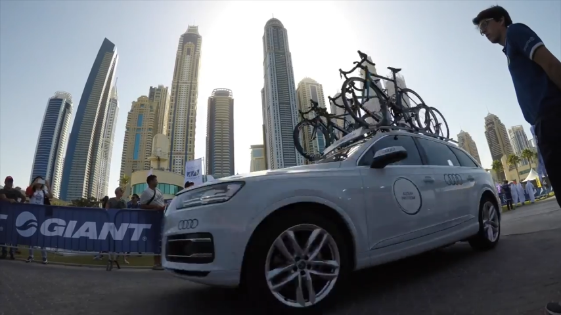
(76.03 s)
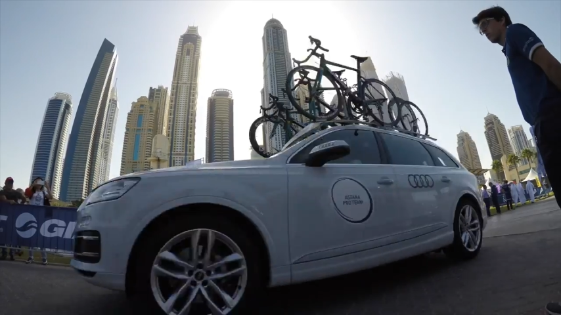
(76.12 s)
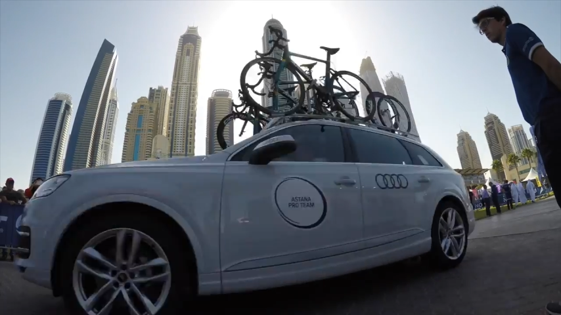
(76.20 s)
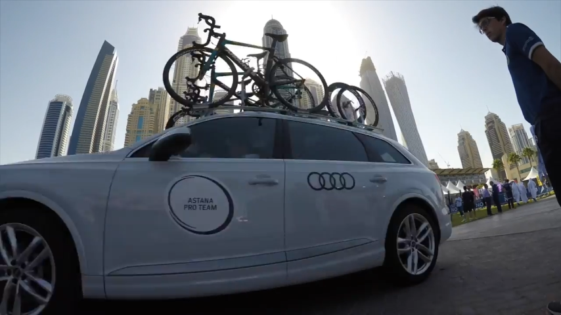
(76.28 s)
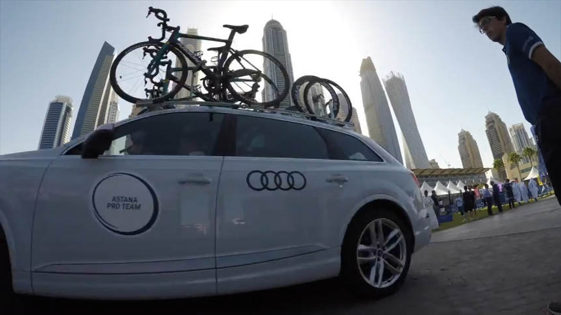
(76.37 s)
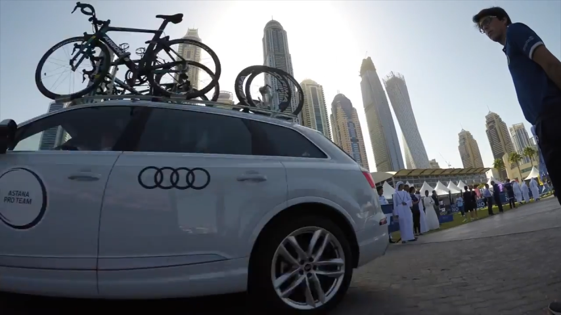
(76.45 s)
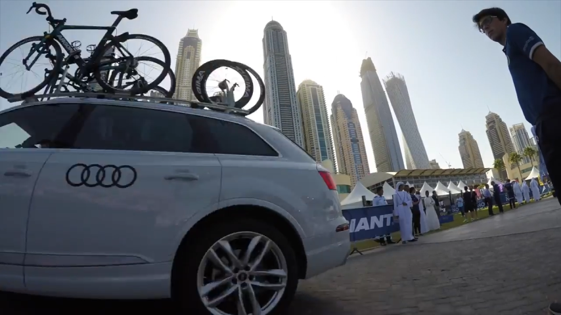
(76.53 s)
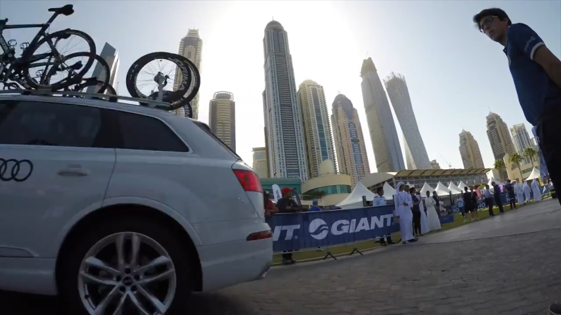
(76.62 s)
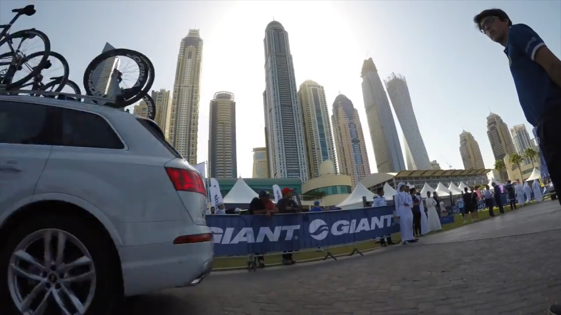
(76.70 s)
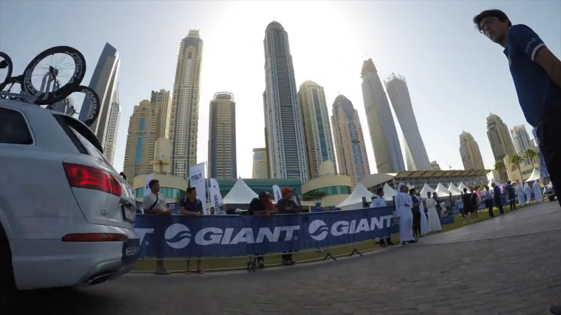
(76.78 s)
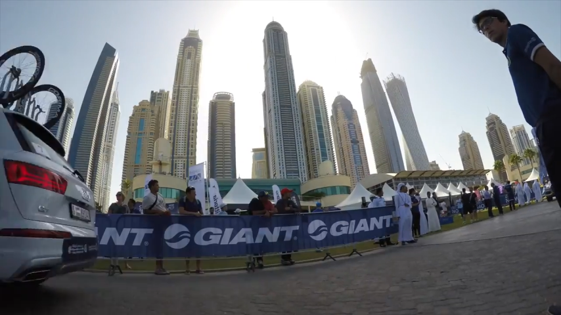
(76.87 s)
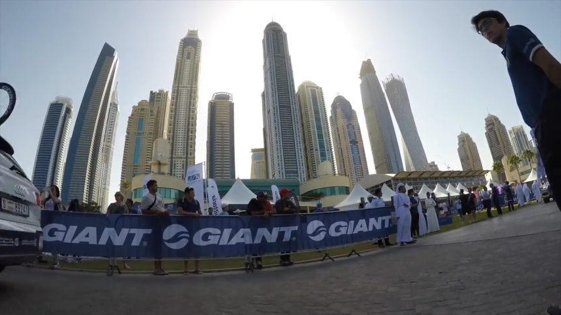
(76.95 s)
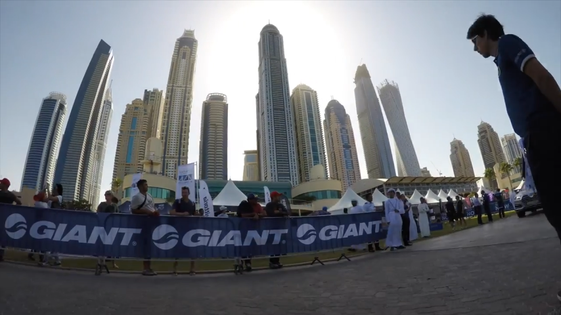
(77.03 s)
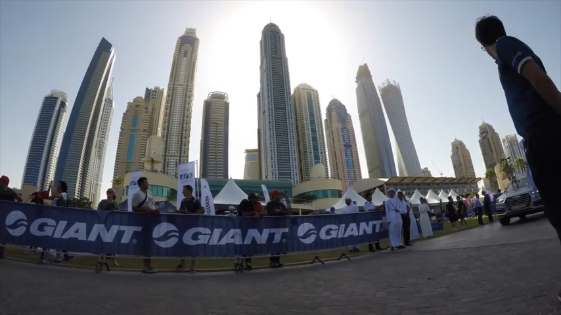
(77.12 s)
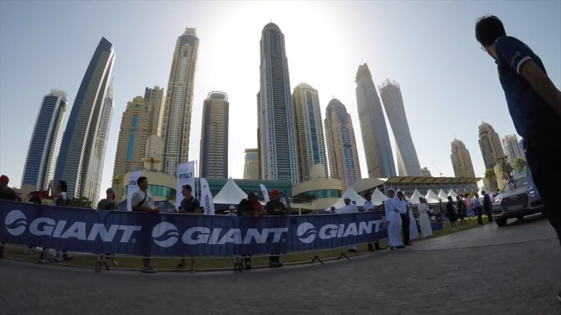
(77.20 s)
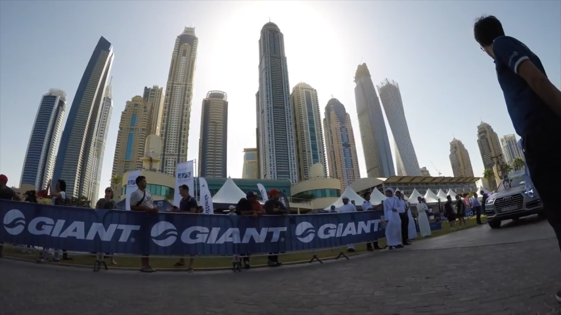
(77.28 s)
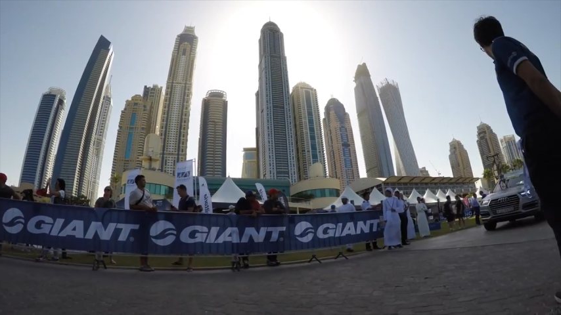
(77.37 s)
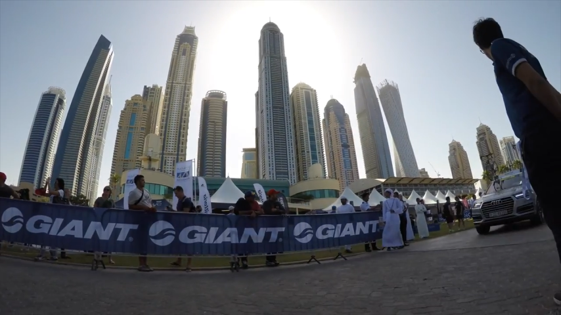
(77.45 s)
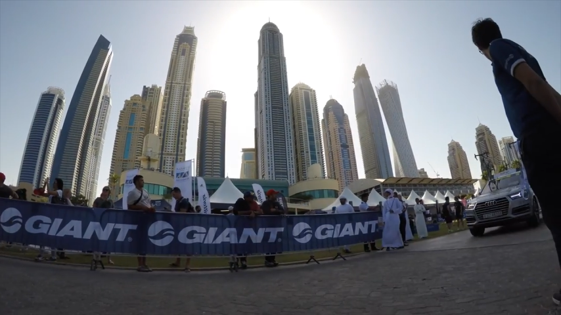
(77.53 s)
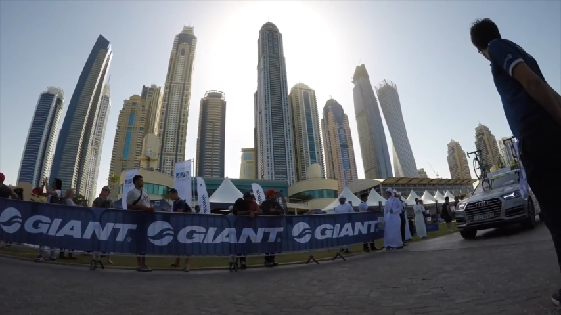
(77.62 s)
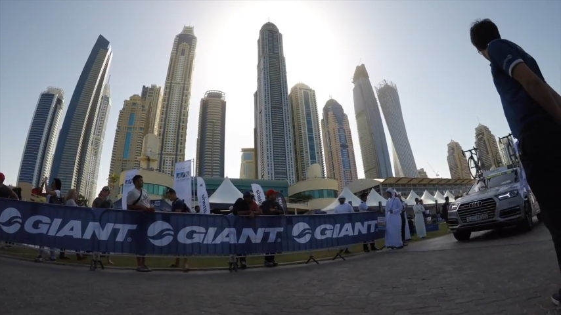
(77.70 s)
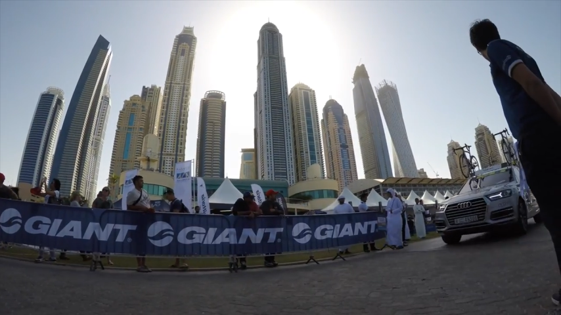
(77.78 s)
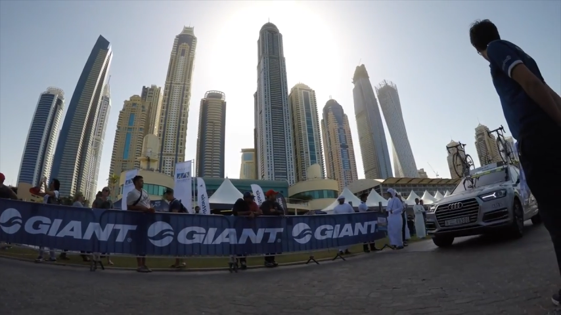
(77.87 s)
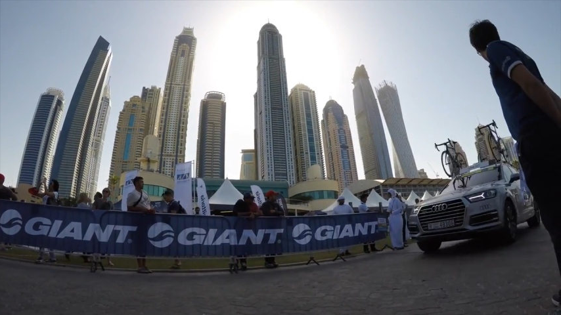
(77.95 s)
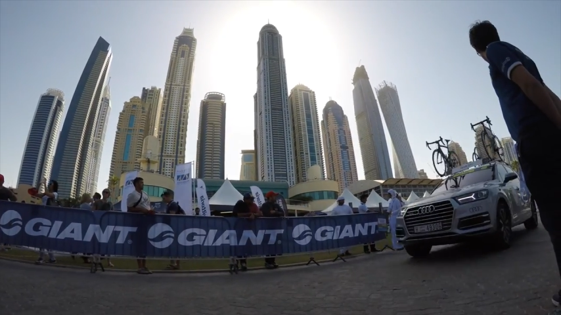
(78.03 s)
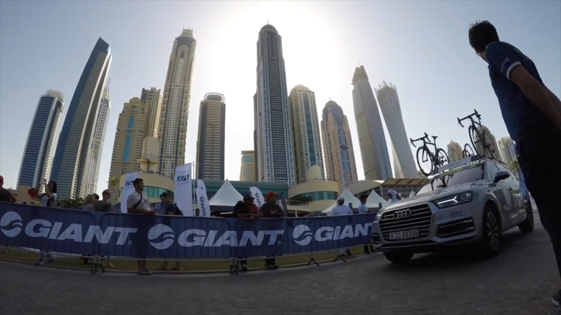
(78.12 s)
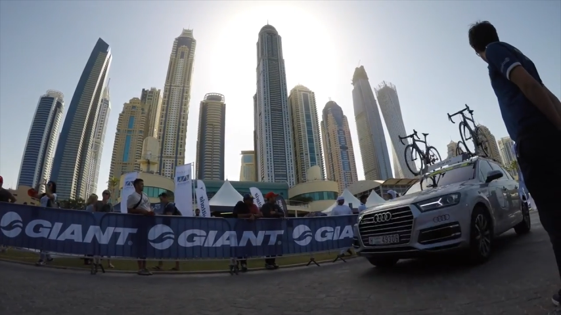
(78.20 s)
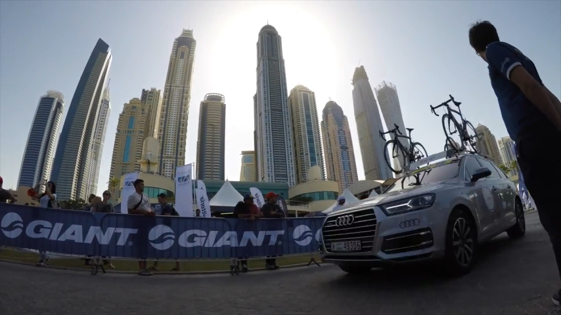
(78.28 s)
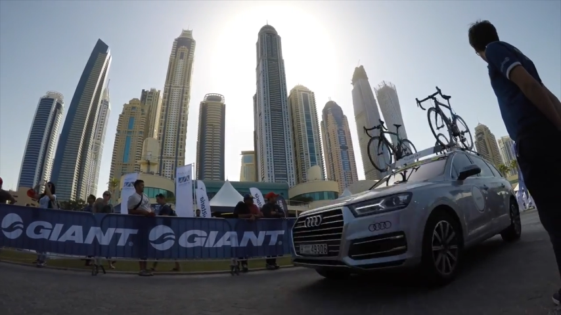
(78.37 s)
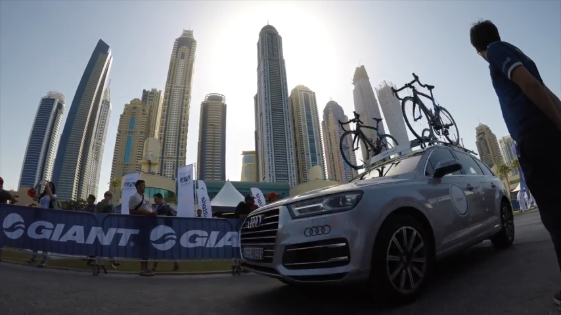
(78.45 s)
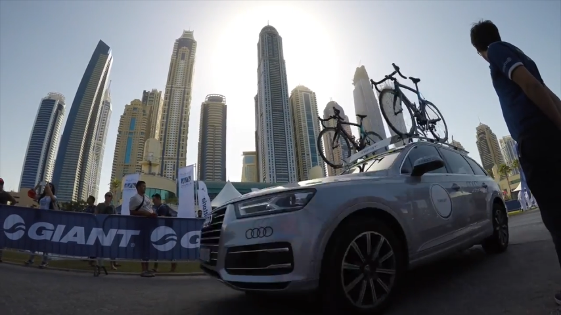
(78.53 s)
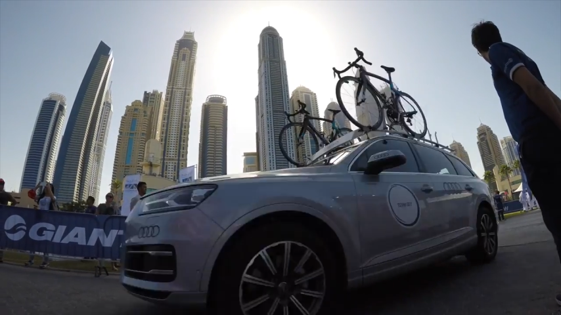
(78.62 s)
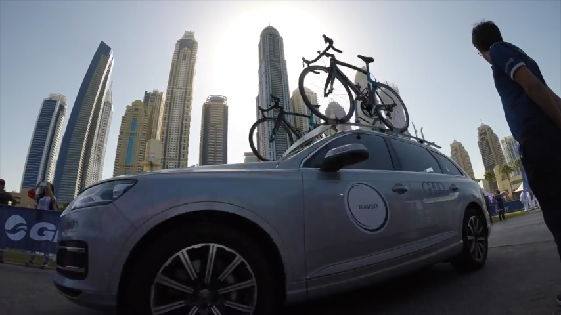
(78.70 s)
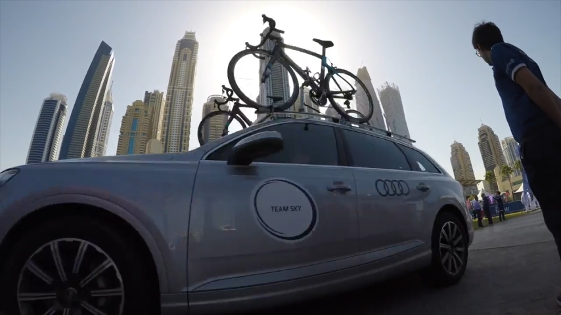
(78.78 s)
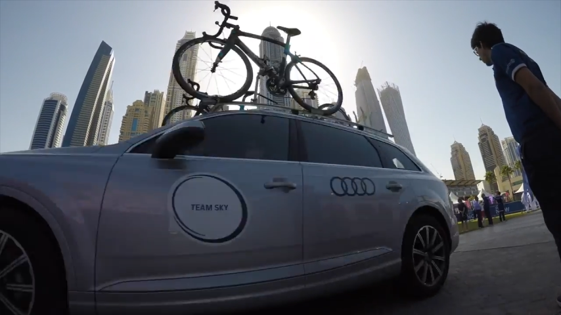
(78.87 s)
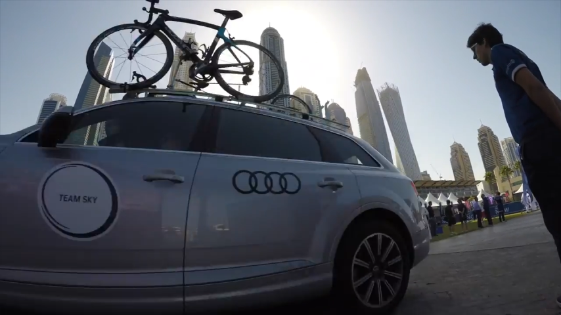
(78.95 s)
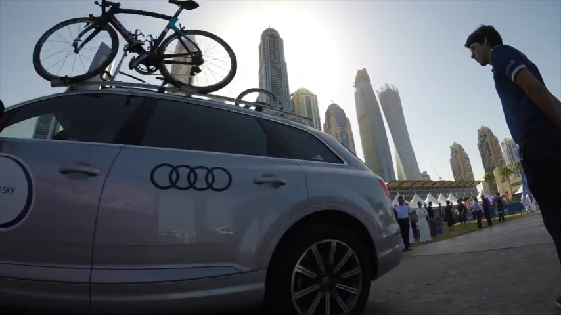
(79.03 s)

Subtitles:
No face is visible, so there are no lips to read.